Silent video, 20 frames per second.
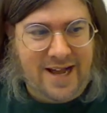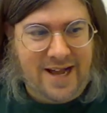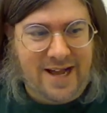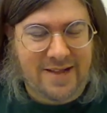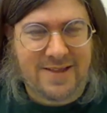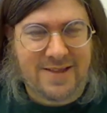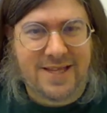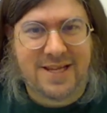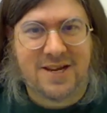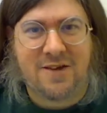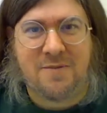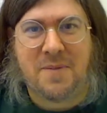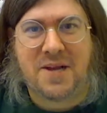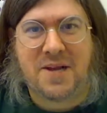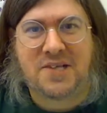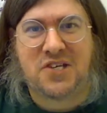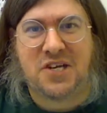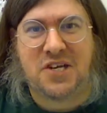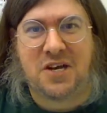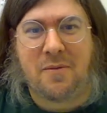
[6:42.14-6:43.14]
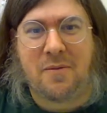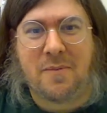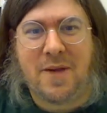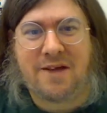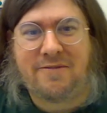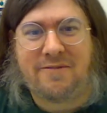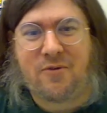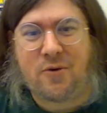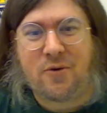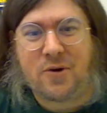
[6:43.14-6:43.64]
I think you're mixing your
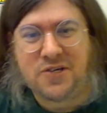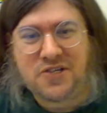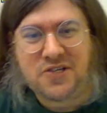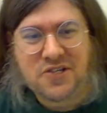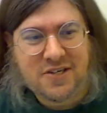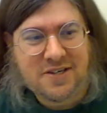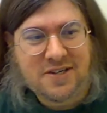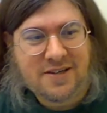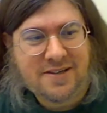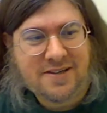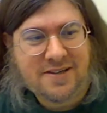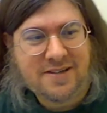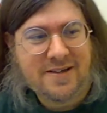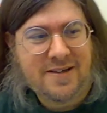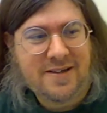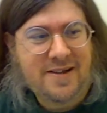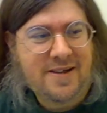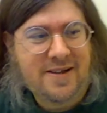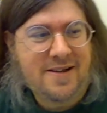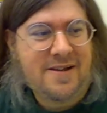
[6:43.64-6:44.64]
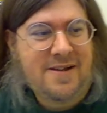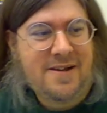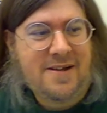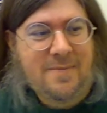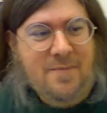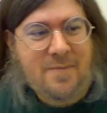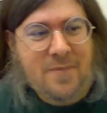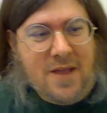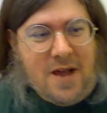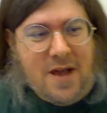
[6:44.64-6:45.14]
metaphors.
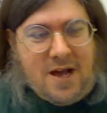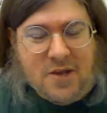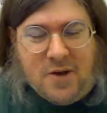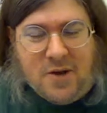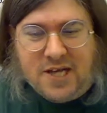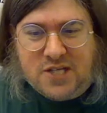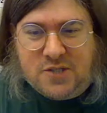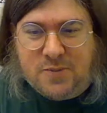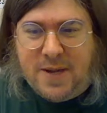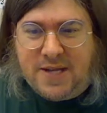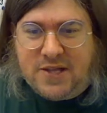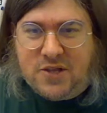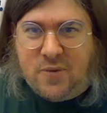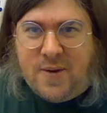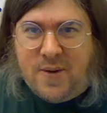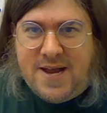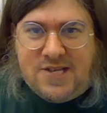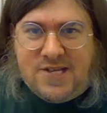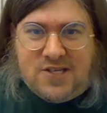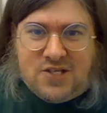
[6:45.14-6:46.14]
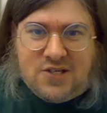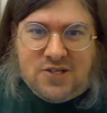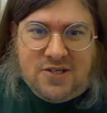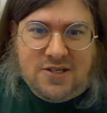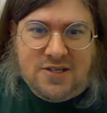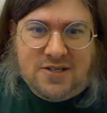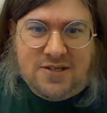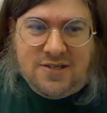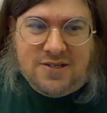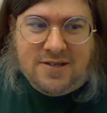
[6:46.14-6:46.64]
Although I expect the race
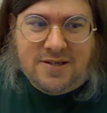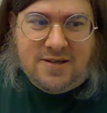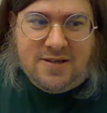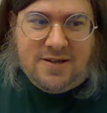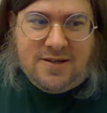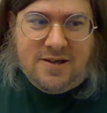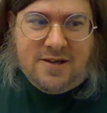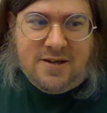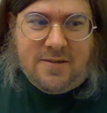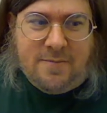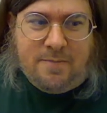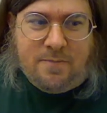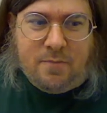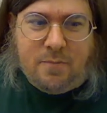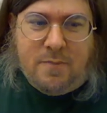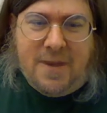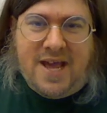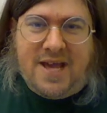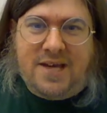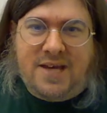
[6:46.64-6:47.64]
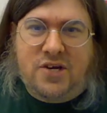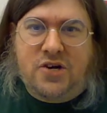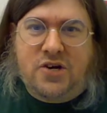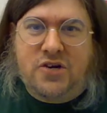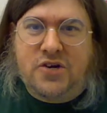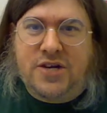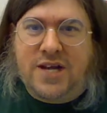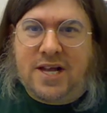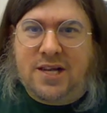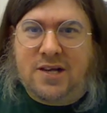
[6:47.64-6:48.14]
may end
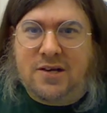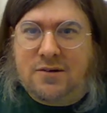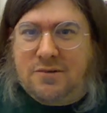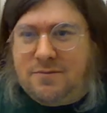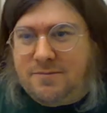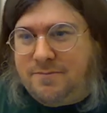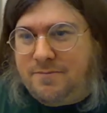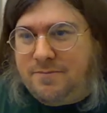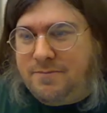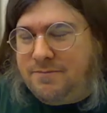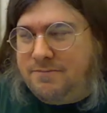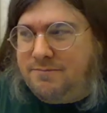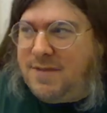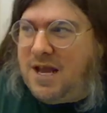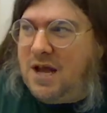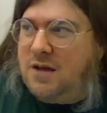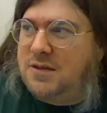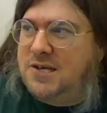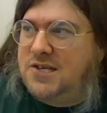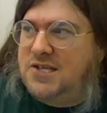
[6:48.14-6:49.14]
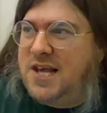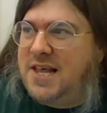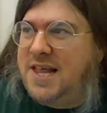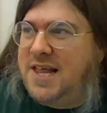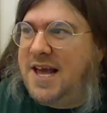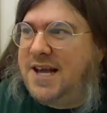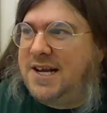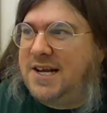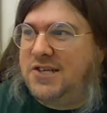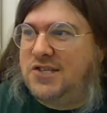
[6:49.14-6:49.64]
under yellow. I only say
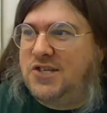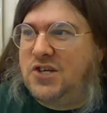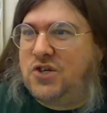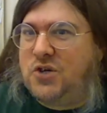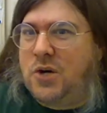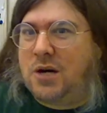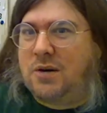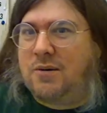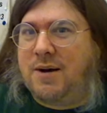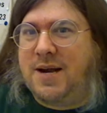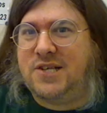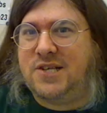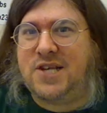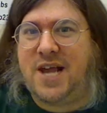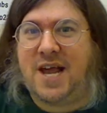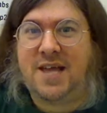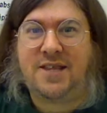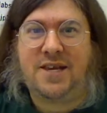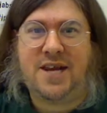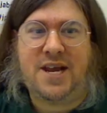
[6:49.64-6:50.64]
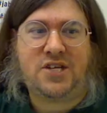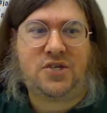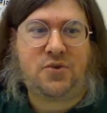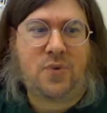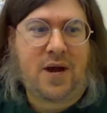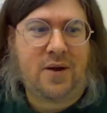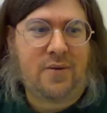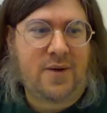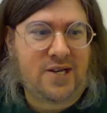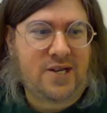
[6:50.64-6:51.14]
that because the truck race and the
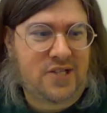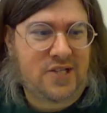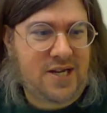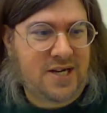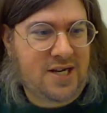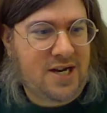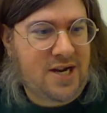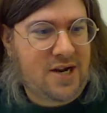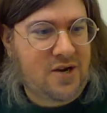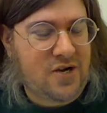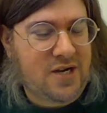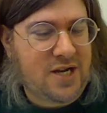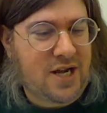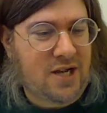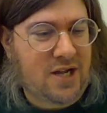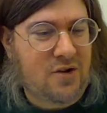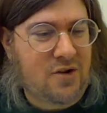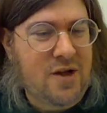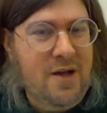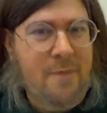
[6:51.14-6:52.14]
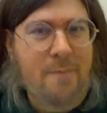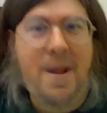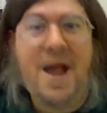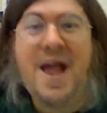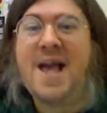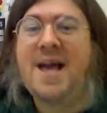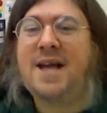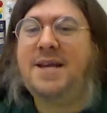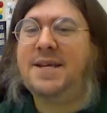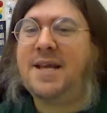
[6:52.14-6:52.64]
nationwide race ended under yellow.
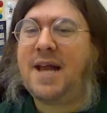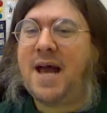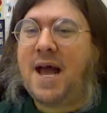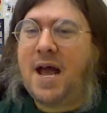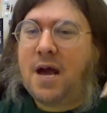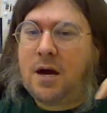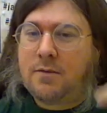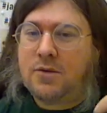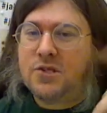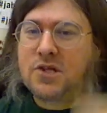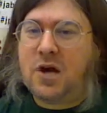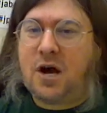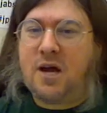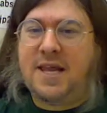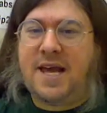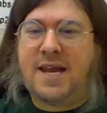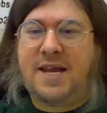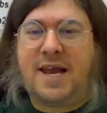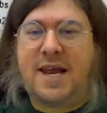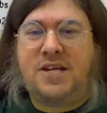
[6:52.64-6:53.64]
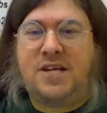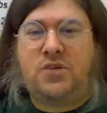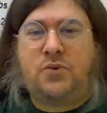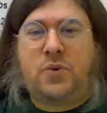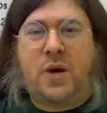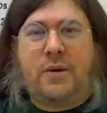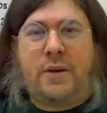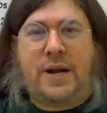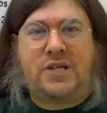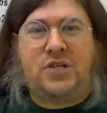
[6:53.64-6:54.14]
Man, did I almost call that
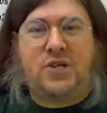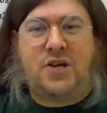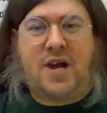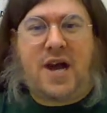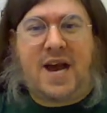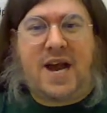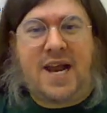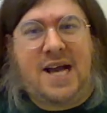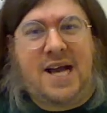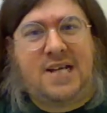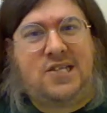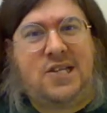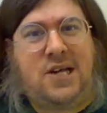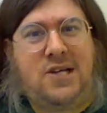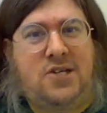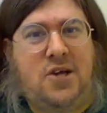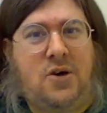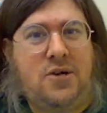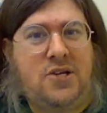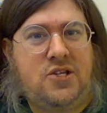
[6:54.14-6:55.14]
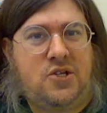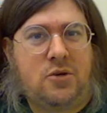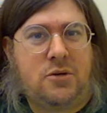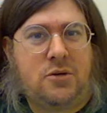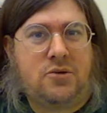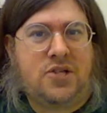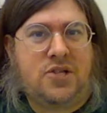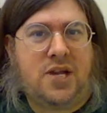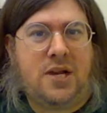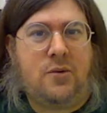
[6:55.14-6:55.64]
nationwide race or not? I said Tony Stewart
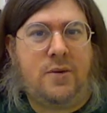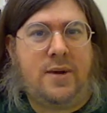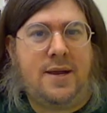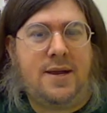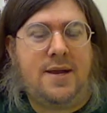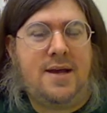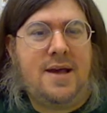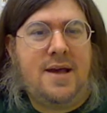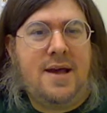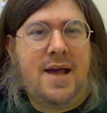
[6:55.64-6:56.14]
was going to win,